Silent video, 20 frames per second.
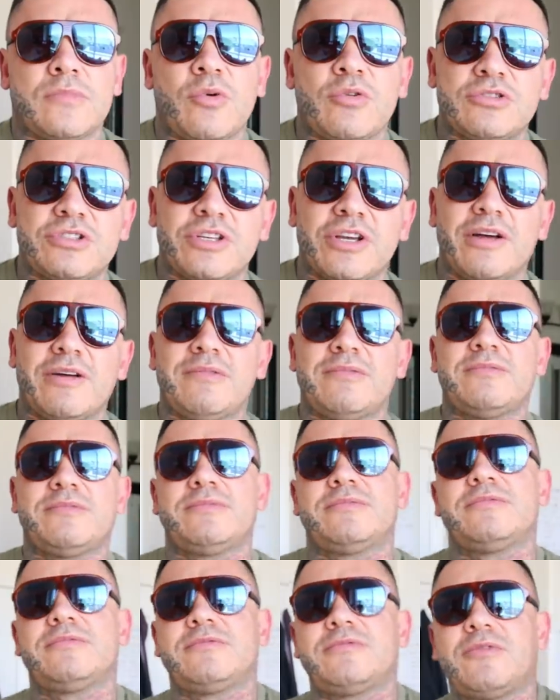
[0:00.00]
What's up,
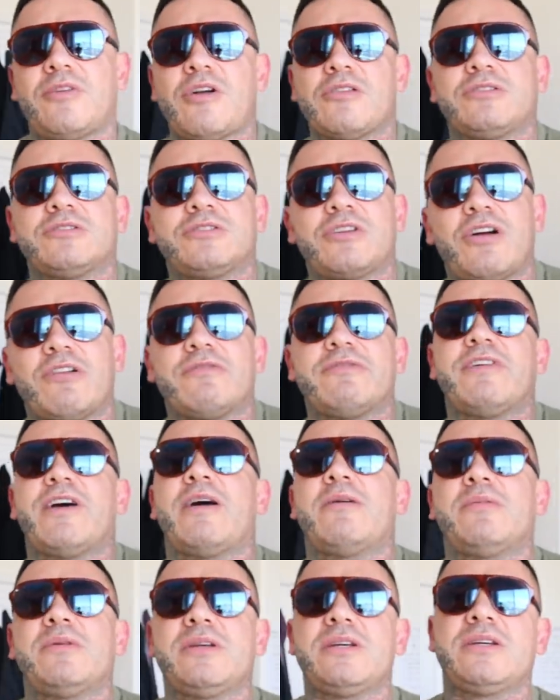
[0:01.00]
Ron Star
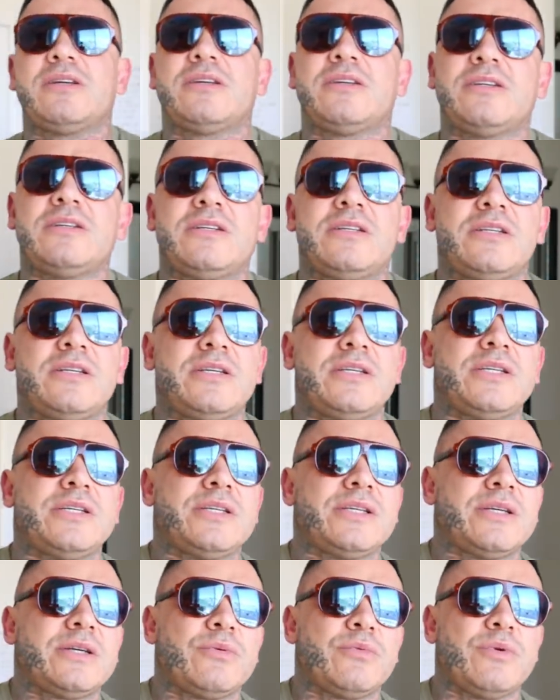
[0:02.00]
family?
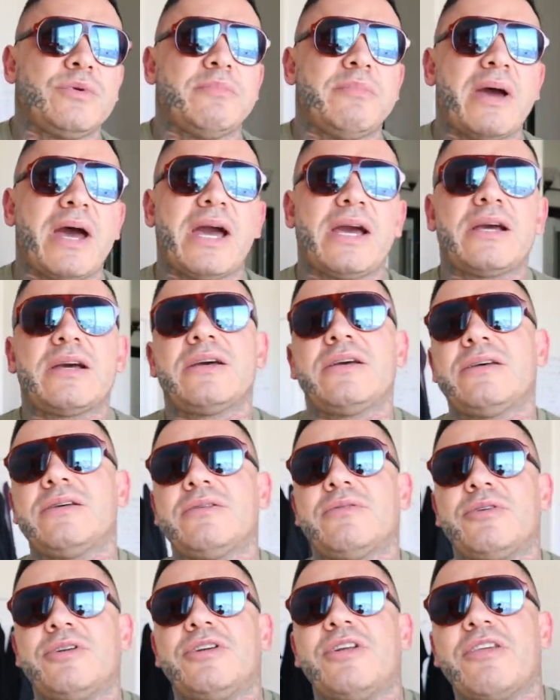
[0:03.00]
We're back
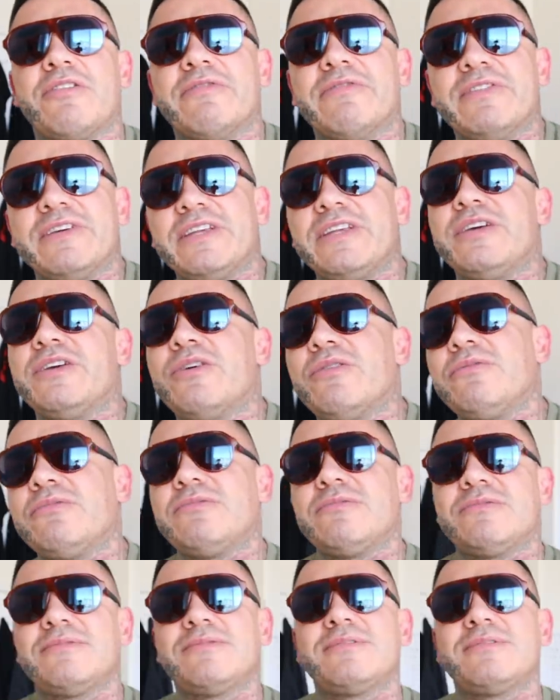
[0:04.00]
with another video.